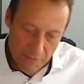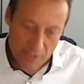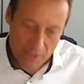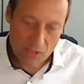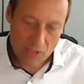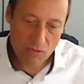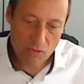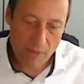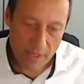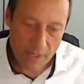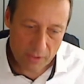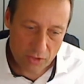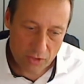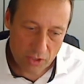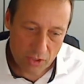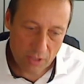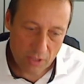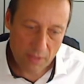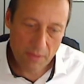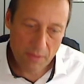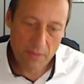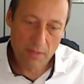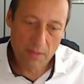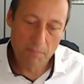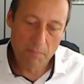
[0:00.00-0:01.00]

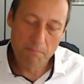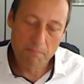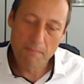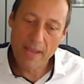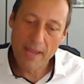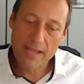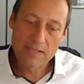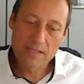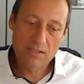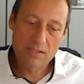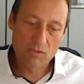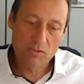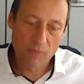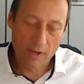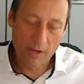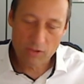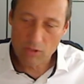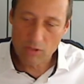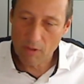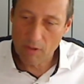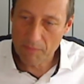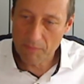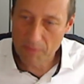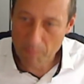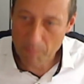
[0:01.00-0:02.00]
structure, the main
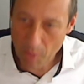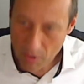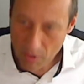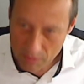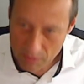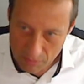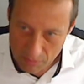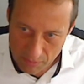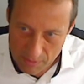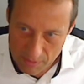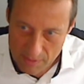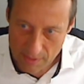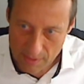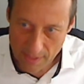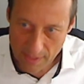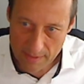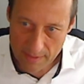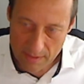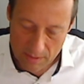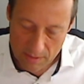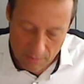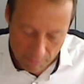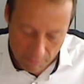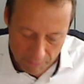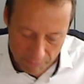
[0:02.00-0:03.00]
structure of the modules and the
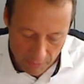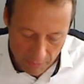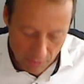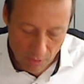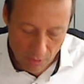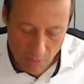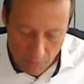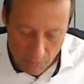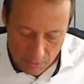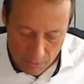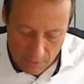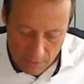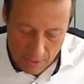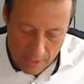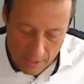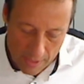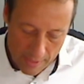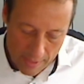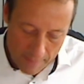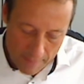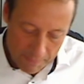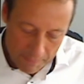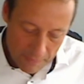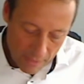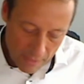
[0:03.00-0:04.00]
software code,
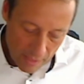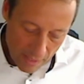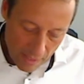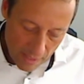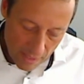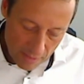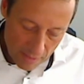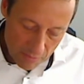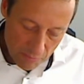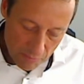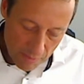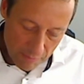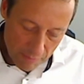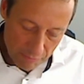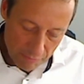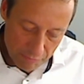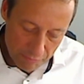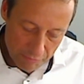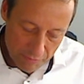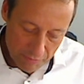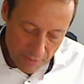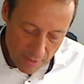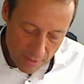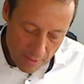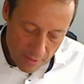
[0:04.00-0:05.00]
and we've
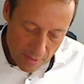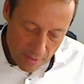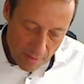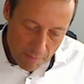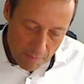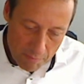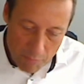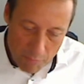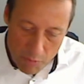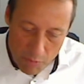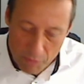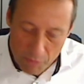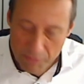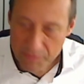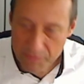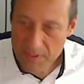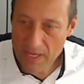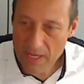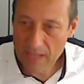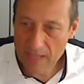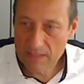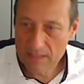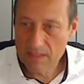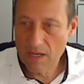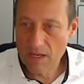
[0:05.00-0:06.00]
moved
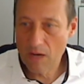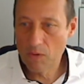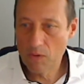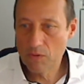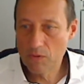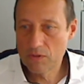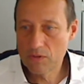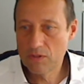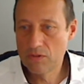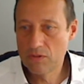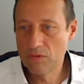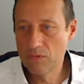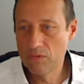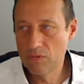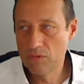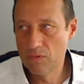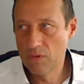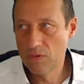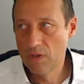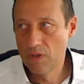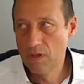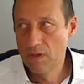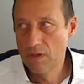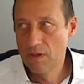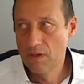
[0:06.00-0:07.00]
that now
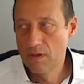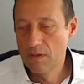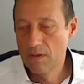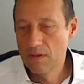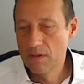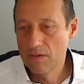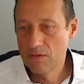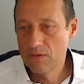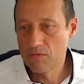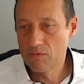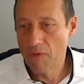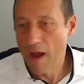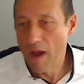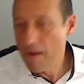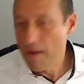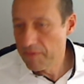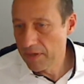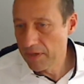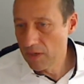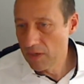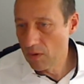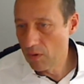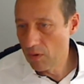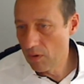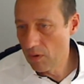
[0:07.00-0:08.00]
to
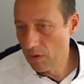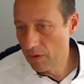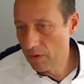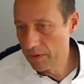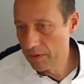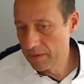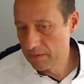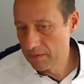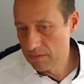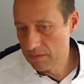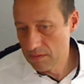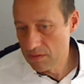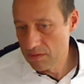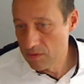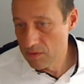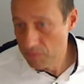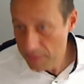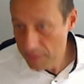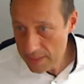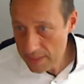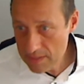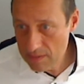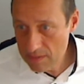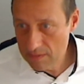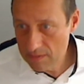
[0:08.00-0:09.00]
driving on
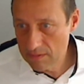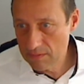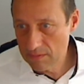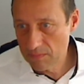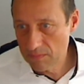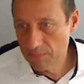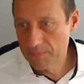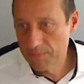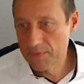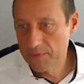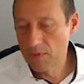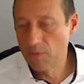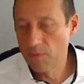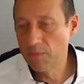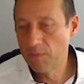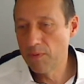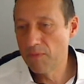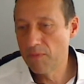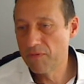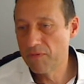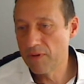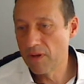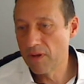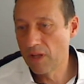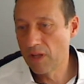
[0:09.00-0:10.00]
streets. So
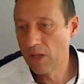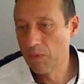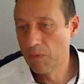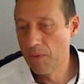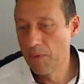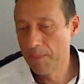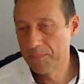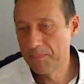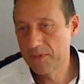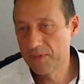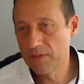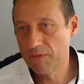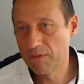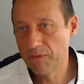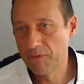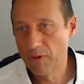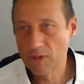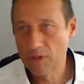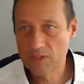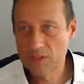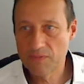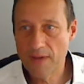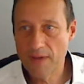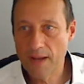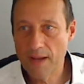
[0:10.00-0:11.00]
we've equipped a
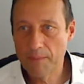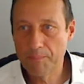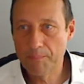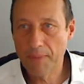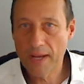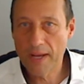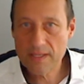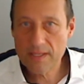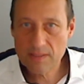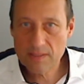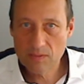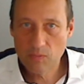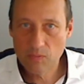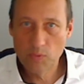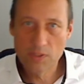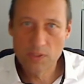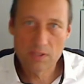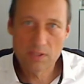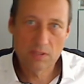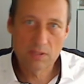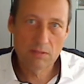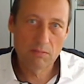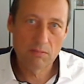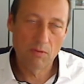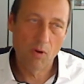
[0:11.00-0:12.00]
Volkswagen bus
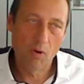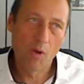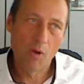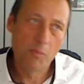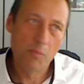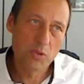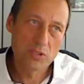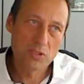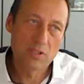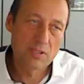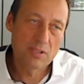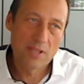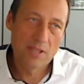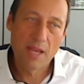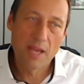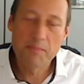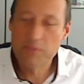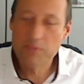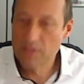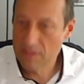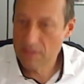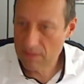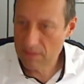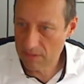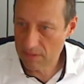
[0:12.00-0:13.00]
with almost the same
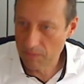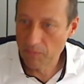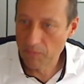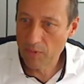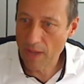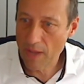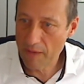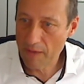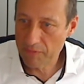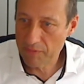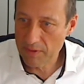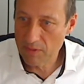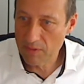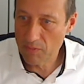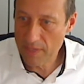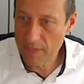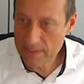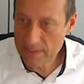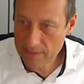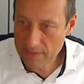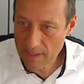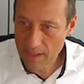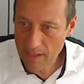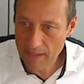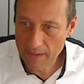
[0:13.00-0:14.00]
system we have in the race
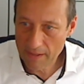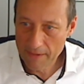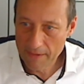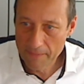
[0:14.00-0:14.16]
car.